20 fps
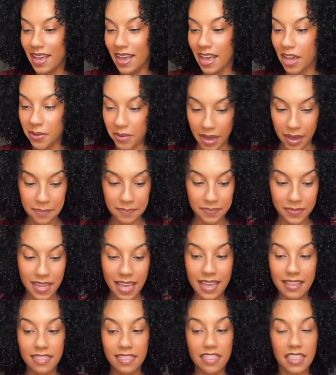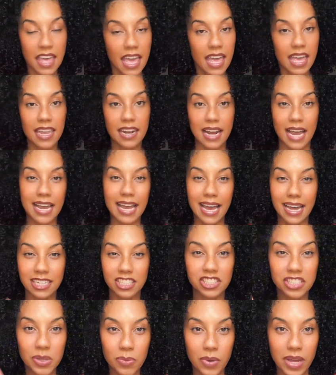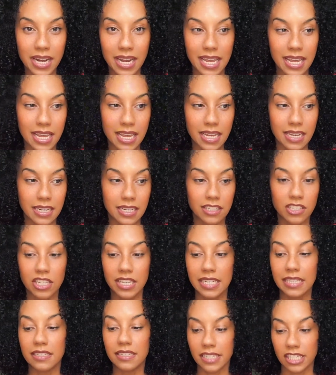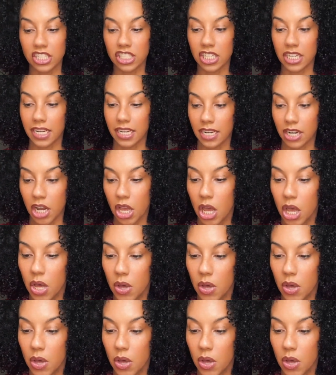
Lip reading: Okay, and then I actually went in to condition